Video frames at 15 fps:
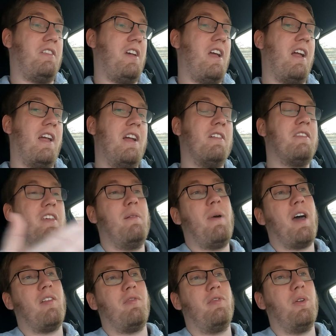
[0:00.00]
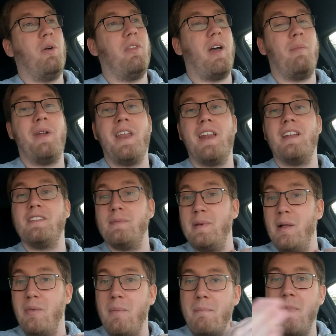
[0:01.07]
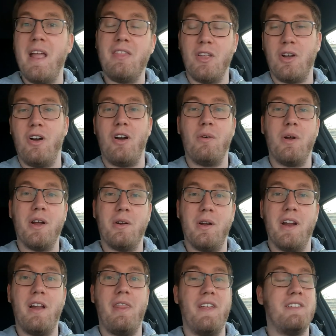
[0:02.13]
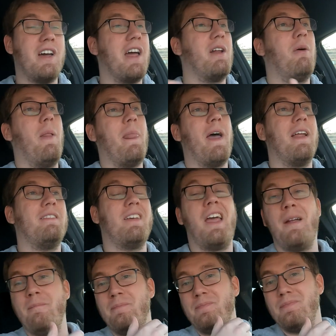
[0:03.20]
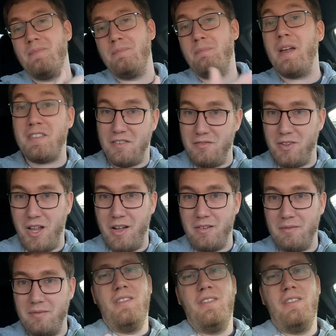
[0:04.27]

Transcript: saying, here's the amount of fuel that we needed to be able to make the car run great on the dyno on that day. Best of luck.